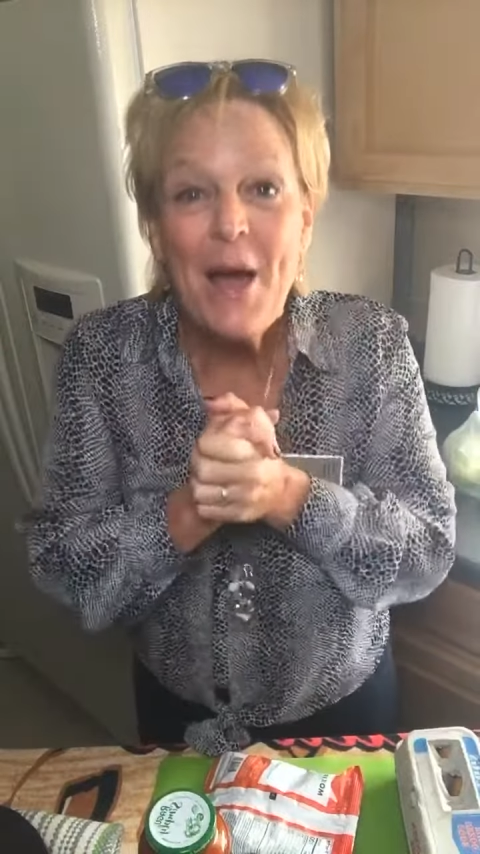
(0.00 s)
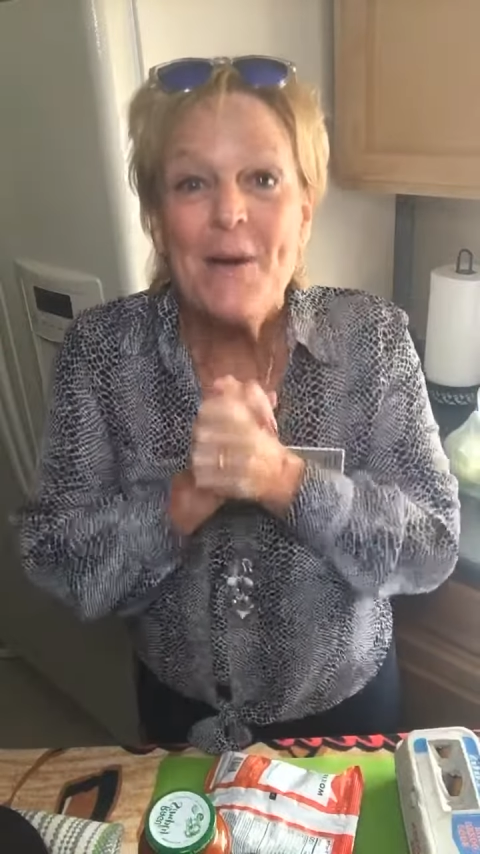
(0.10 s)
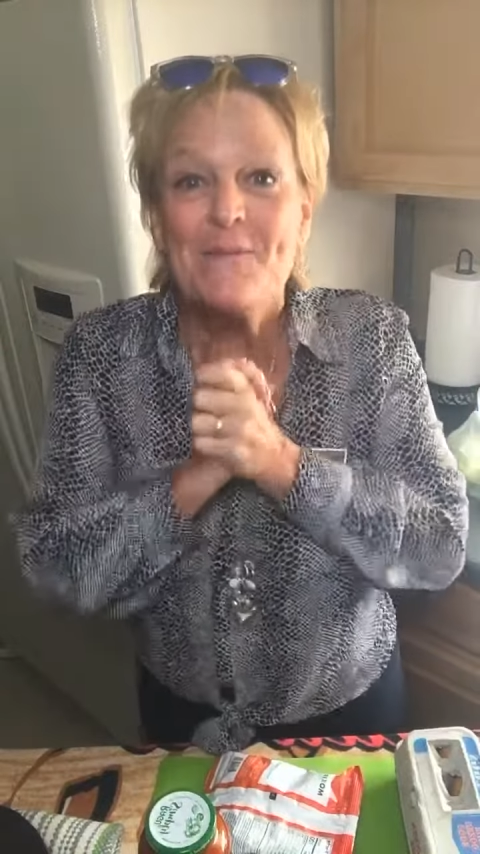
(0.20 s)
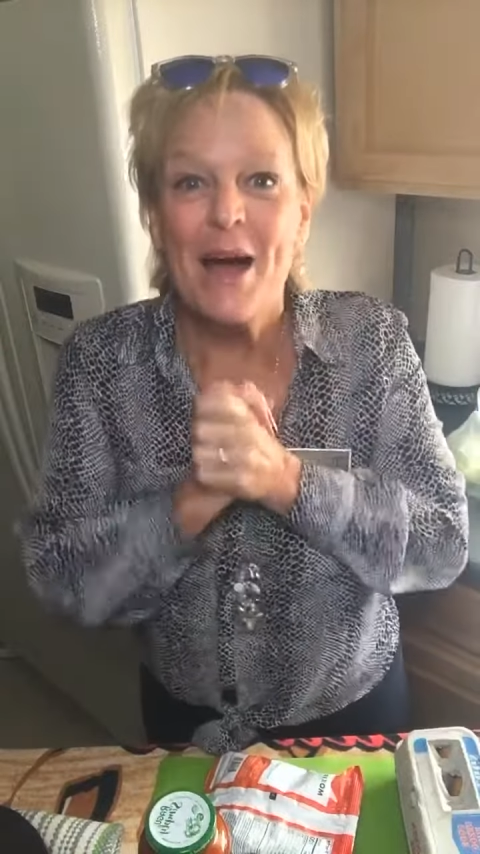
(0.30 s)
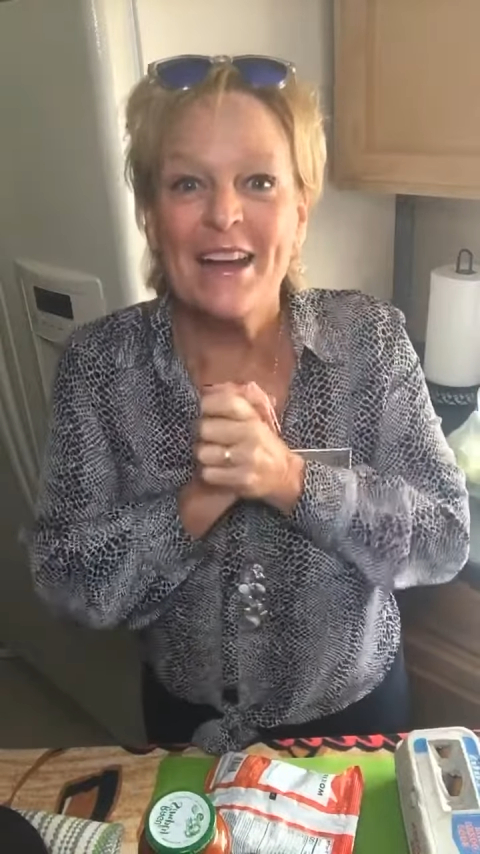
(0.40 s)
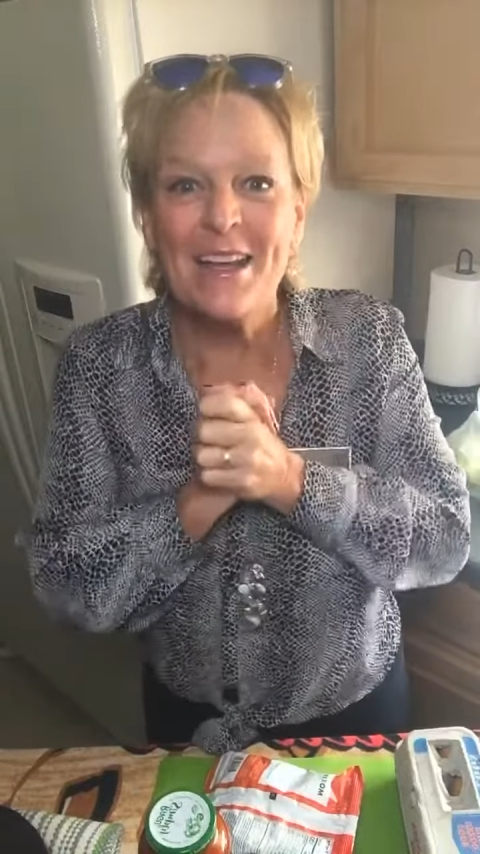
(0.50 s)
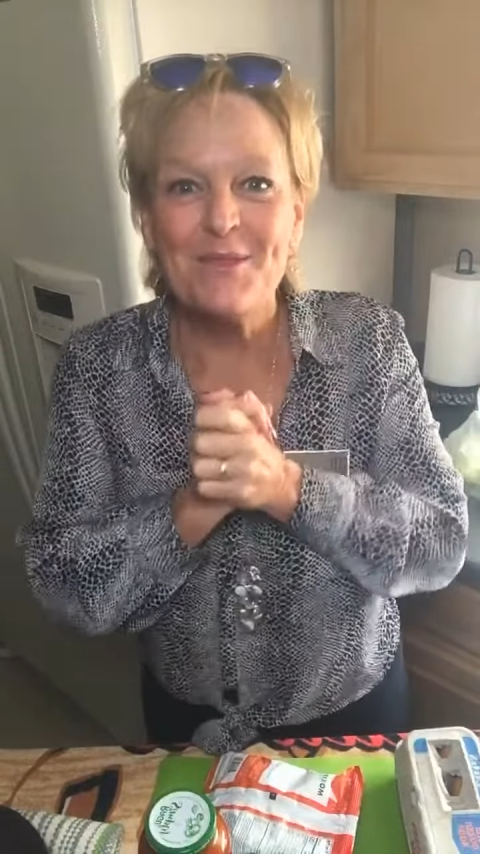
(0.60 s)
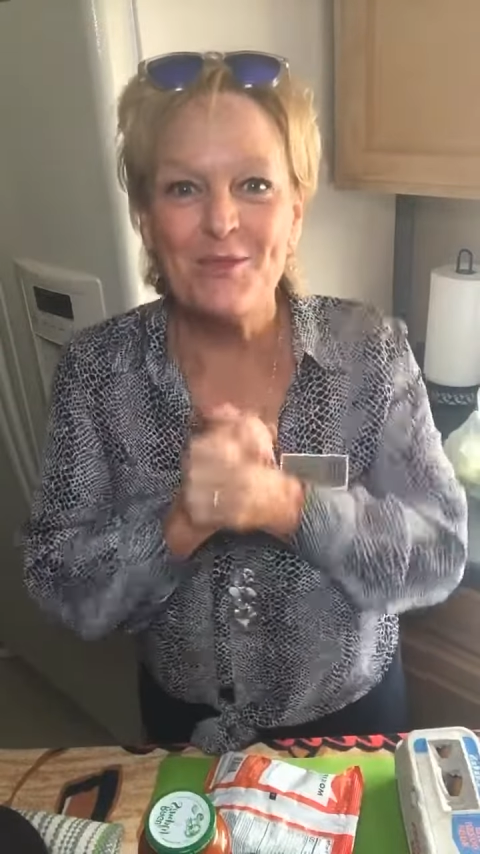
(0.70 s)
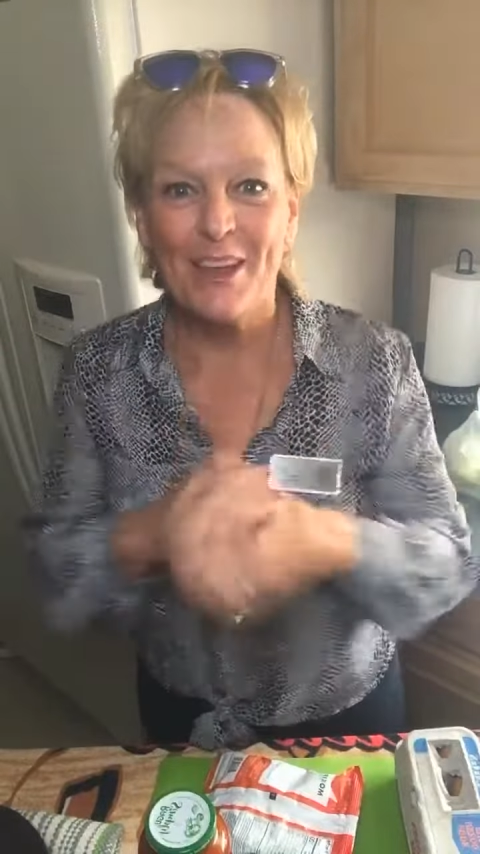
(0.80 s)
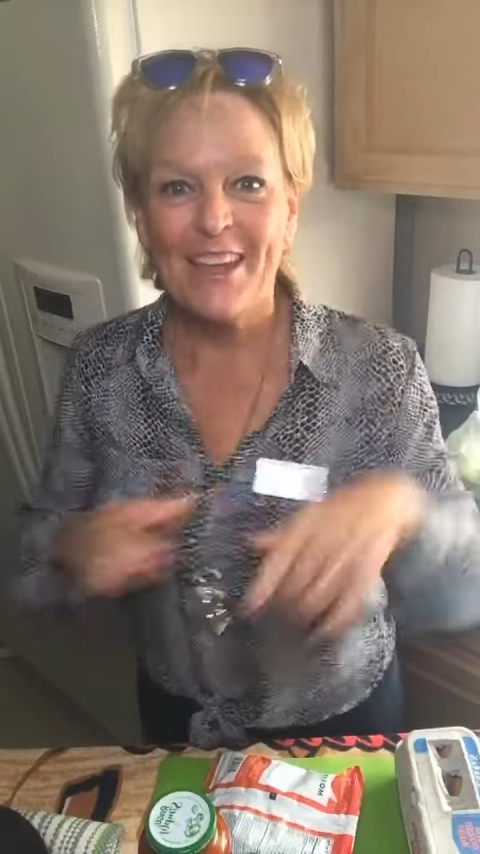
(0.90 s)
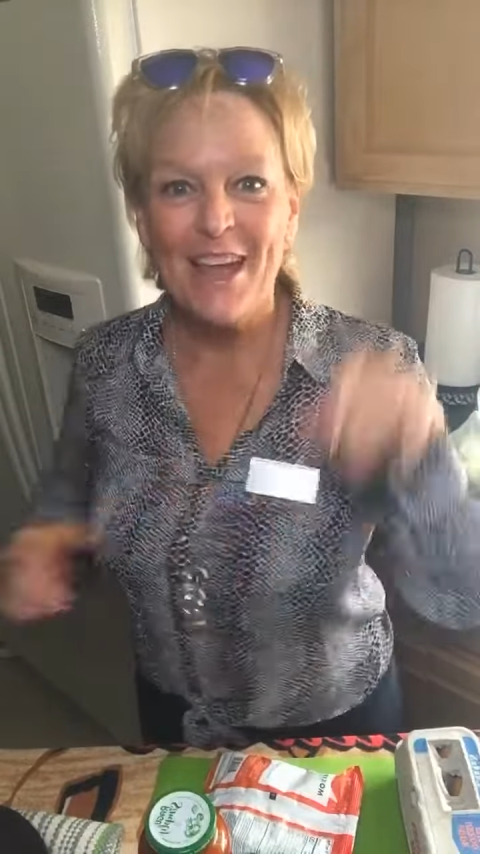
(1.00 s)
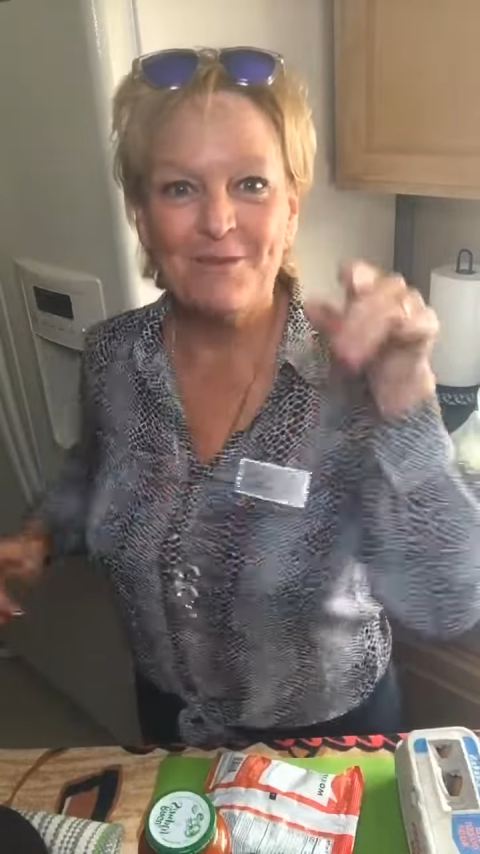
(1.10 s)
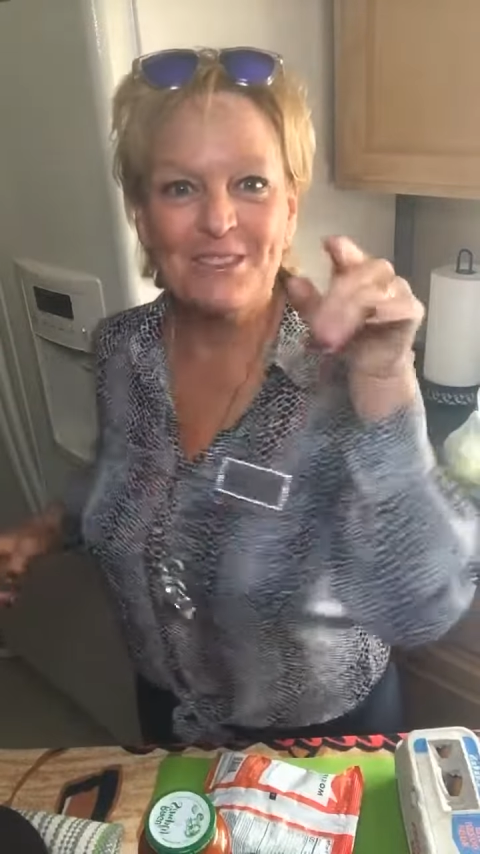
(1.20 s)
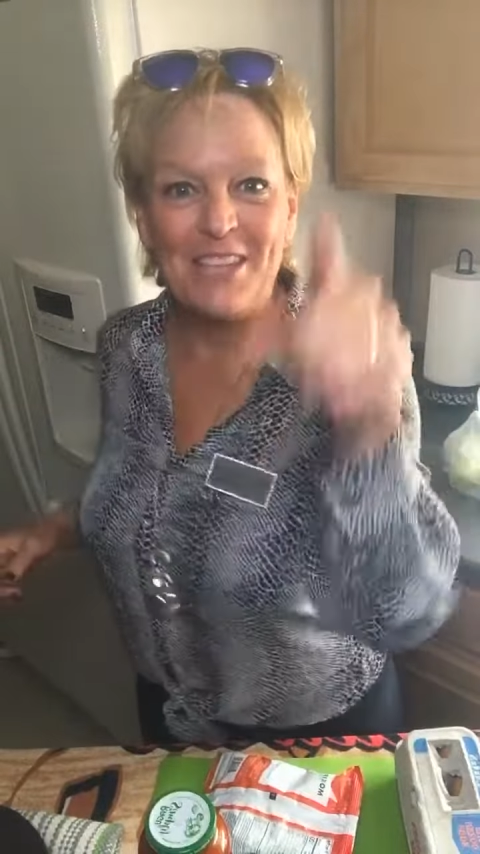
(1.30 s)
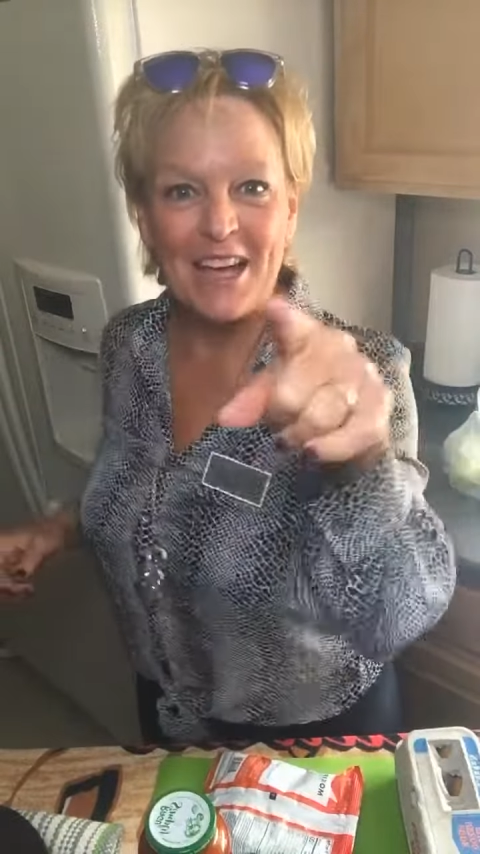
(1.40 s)
My name's Vicki. I'm
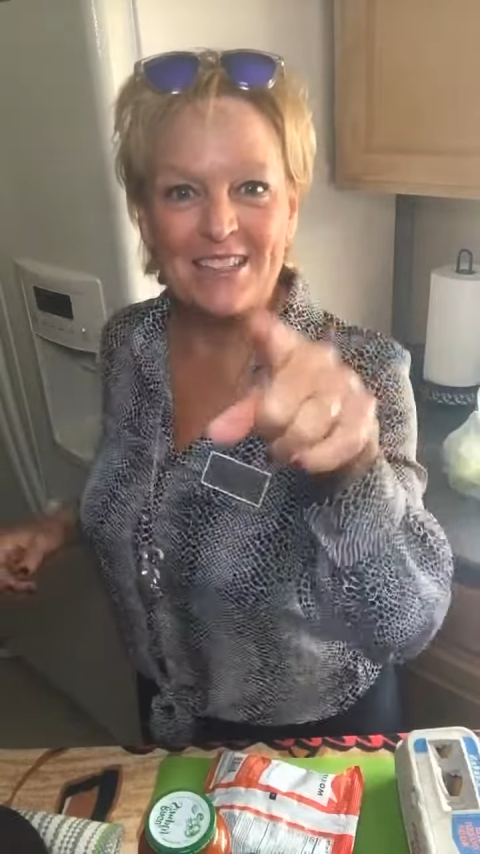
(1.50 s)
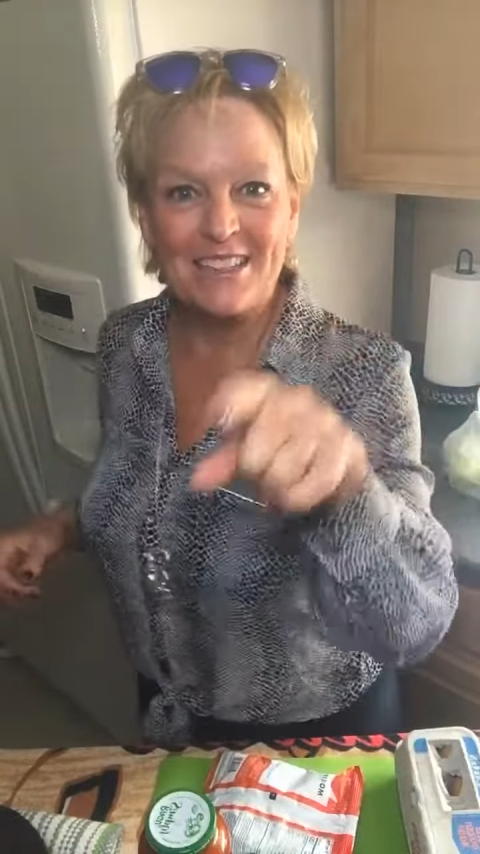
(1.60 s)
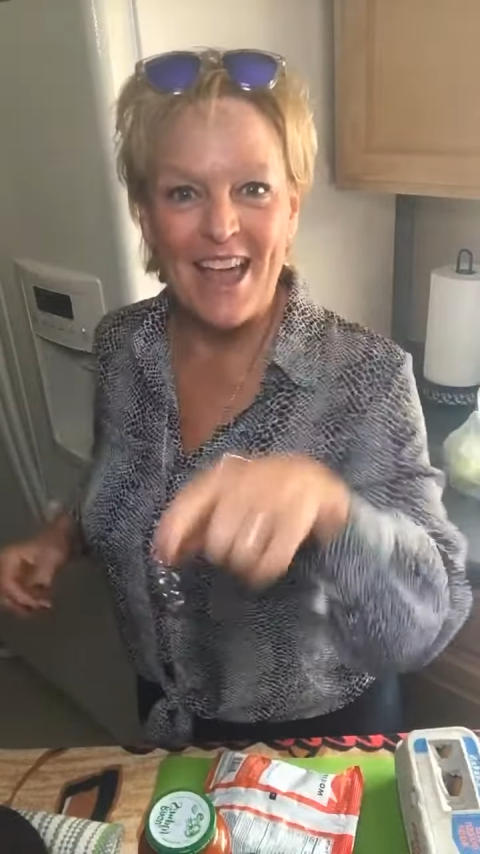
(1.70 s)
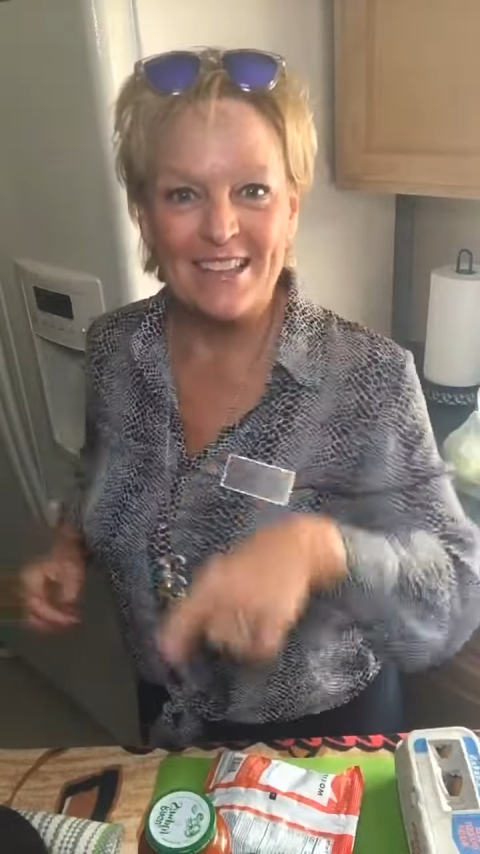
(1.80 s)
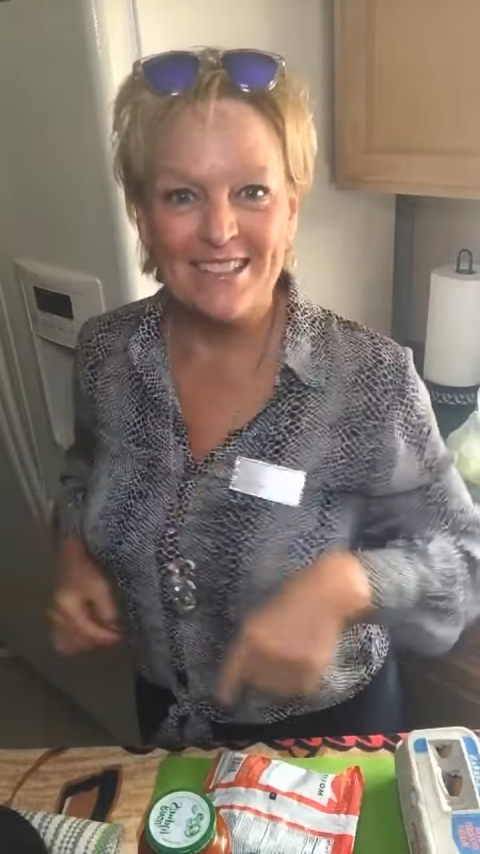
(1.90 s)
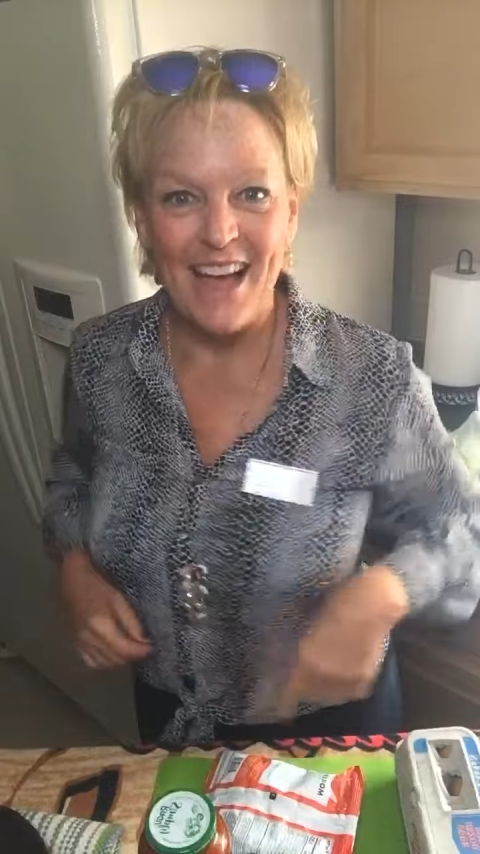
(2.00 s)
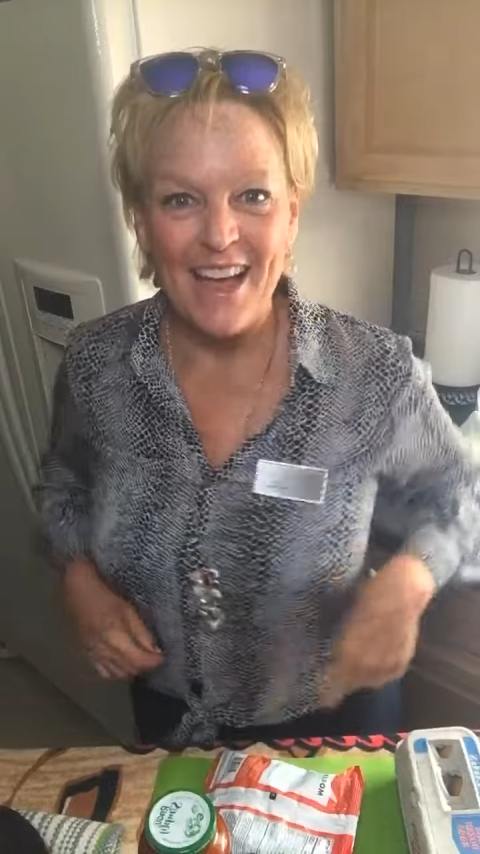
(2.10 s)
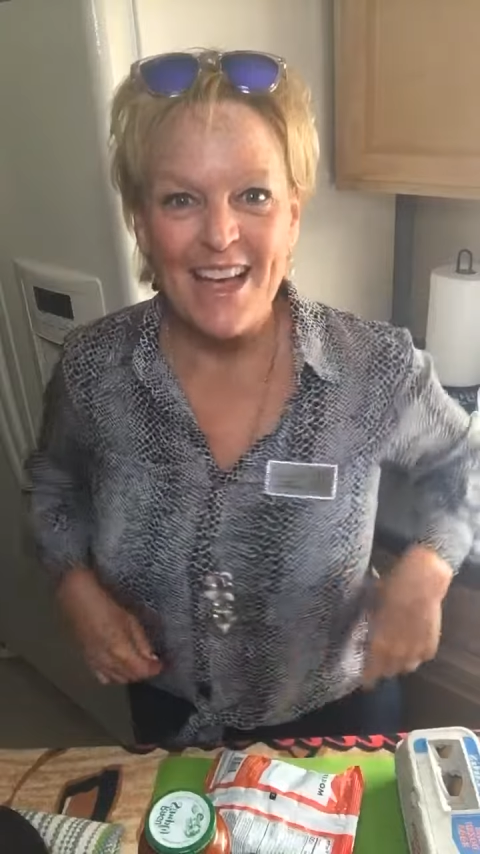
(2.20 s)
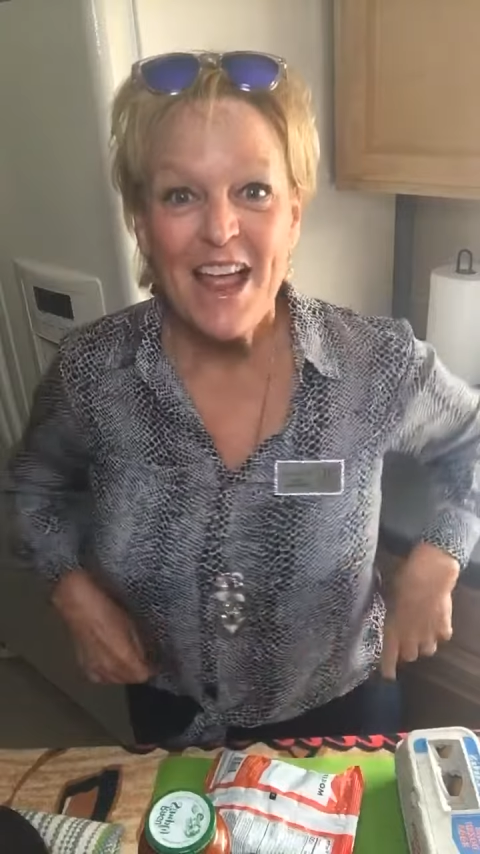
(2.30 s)
with Texas Last Diet,